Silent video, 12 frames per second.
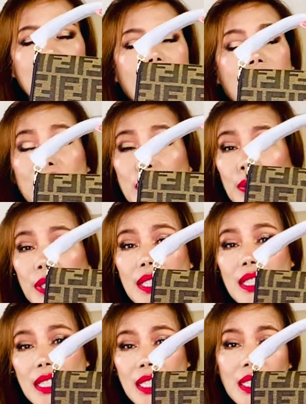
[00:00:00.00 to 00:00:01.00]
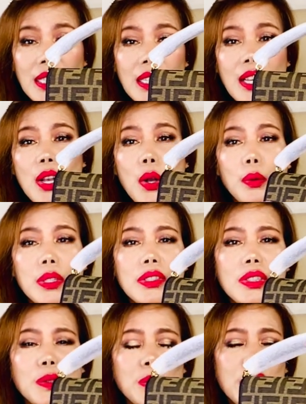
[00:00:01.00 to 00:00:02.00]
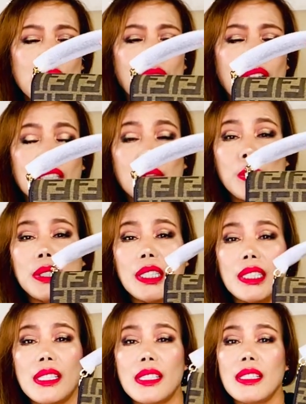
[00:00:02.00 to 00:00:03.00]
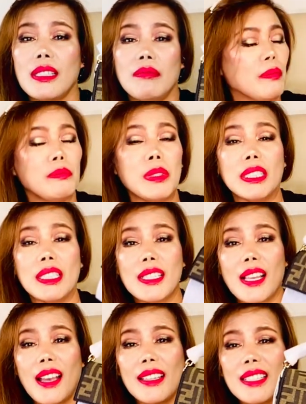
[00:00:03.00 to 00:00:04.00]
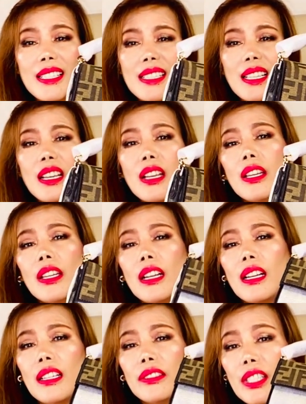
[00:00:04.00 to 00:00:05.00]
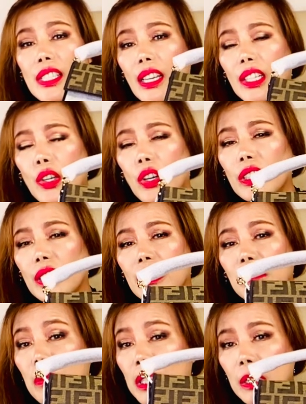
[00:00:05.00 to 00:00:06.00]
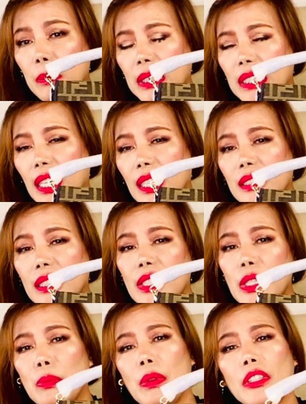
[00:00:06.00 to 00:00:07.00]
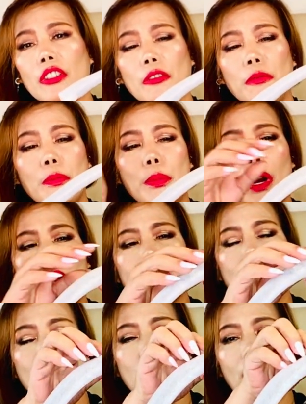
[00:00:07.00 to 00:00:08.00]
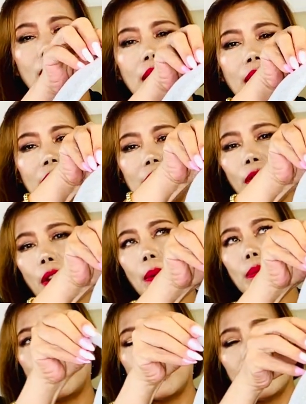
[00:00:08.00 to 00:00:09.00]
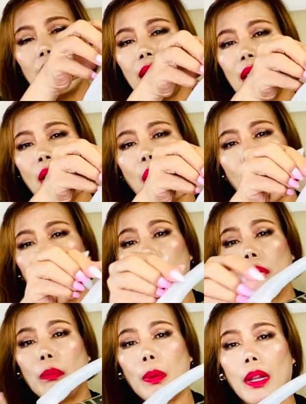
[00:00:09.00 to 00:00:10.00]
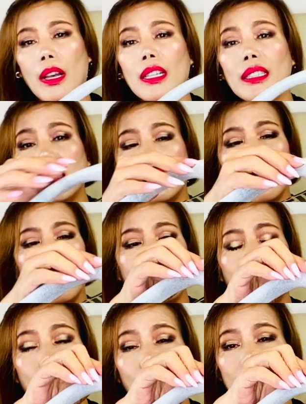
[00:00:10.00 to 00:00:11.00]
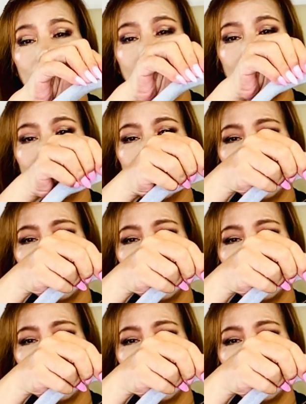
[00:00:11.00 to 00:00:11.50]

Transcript: as you can see, which looks great with this mini size. This iconic mini baguette is made of brown jacquard fabric with block embroidery.